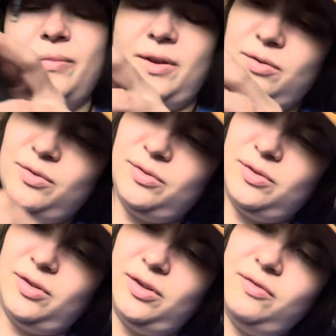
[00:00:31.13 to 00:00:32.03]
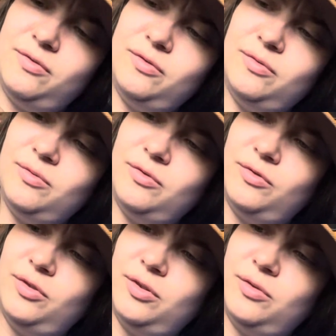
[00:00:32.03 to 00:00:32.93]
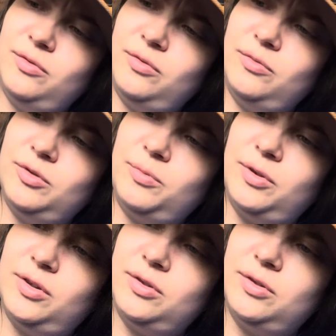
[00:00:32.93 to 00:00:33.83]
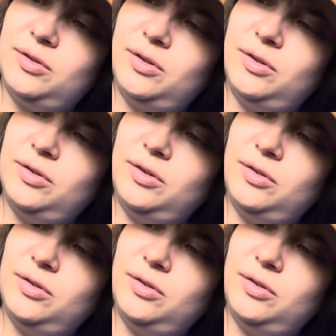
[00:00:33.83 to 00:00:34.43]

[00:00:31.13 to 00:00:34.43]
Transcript: I don't know, the left foot was plasticizing,